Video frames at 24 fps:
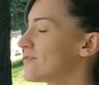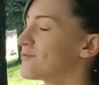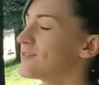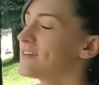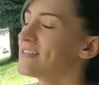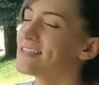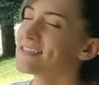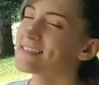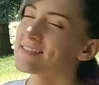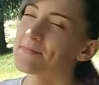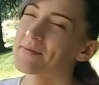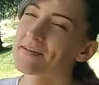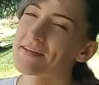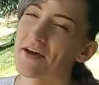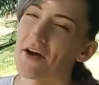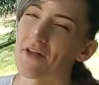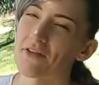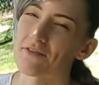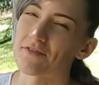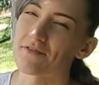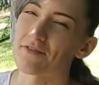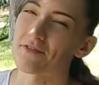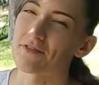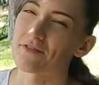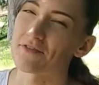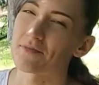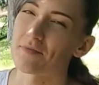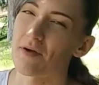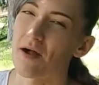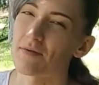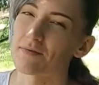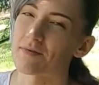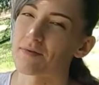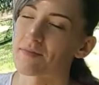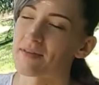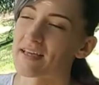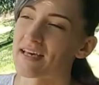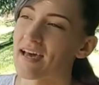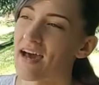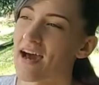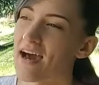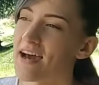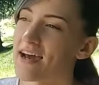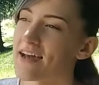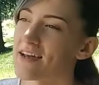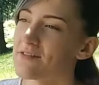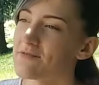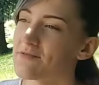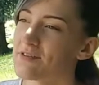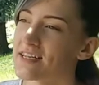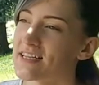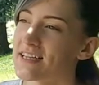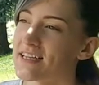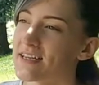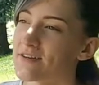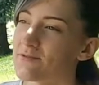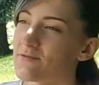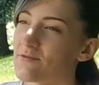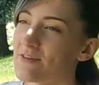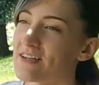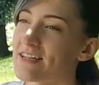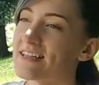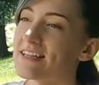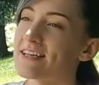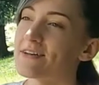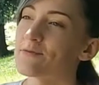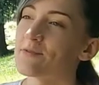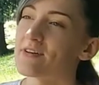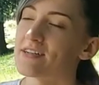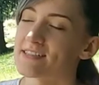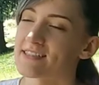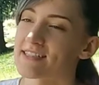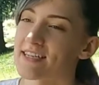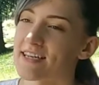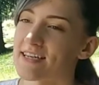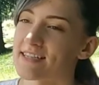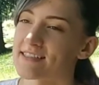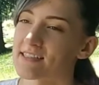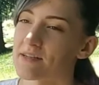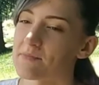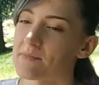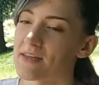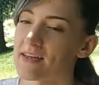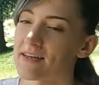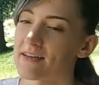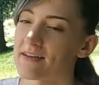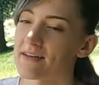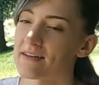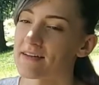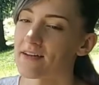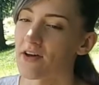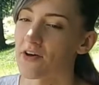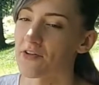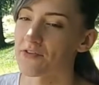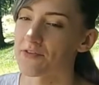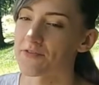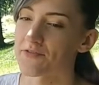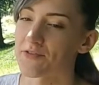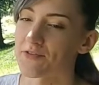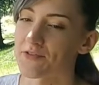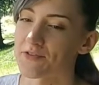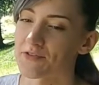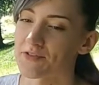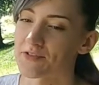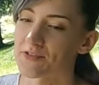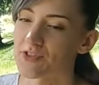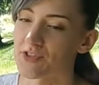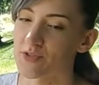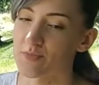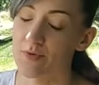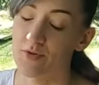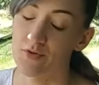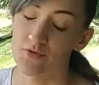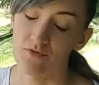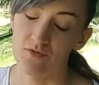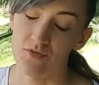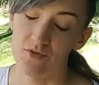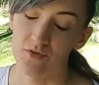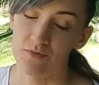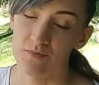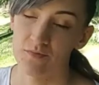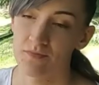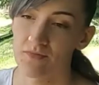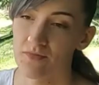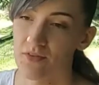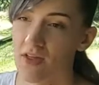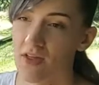Really something colorful, probably. I really, really want to get something colorful and just beautiful.